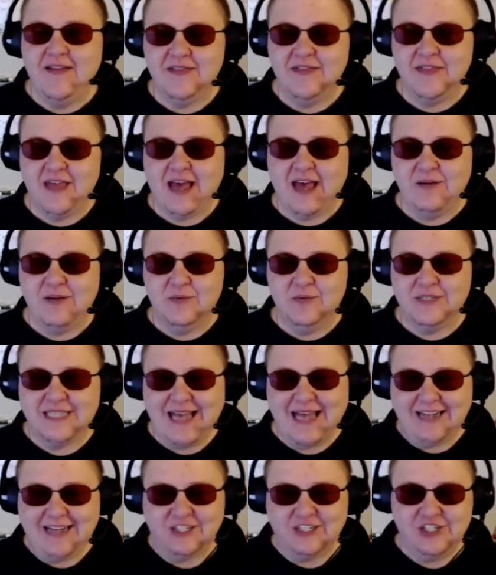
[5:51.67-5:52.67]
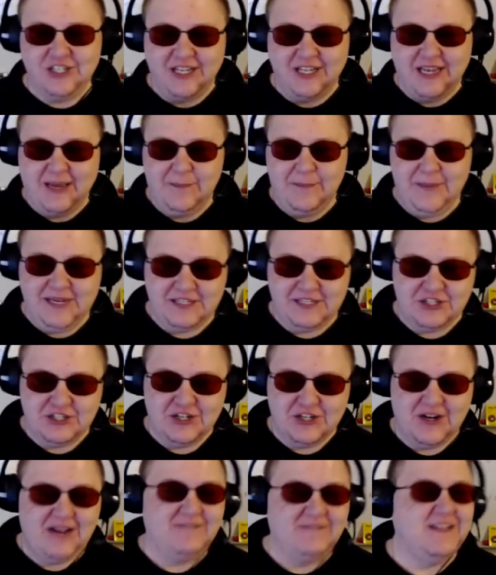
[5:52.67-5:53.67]
that was actually a
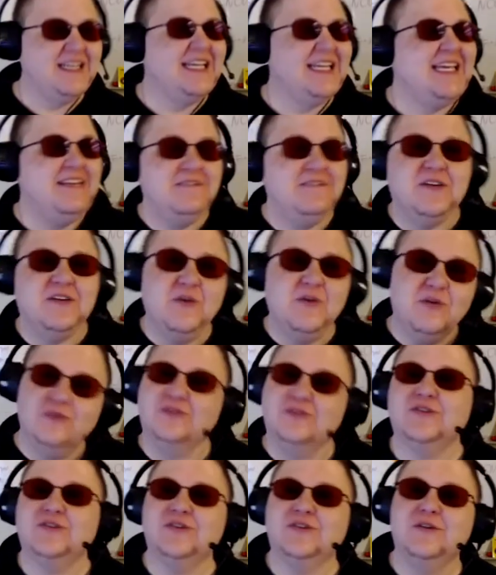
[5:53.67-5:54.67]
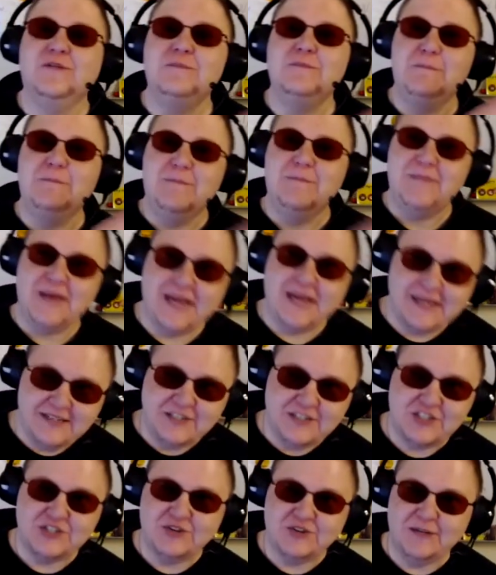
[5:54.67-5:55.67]
picture of an even older
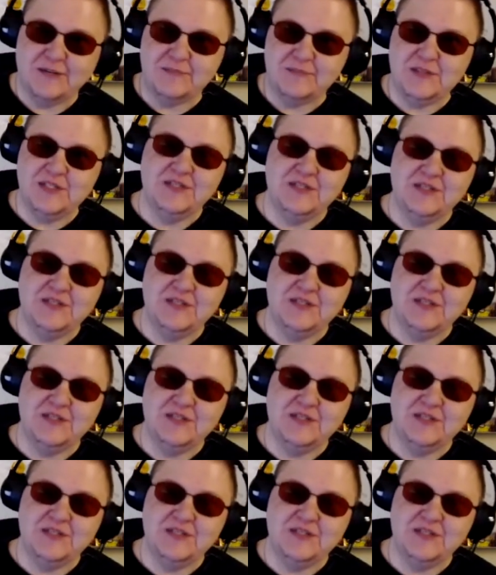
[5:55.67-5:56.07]
manuscript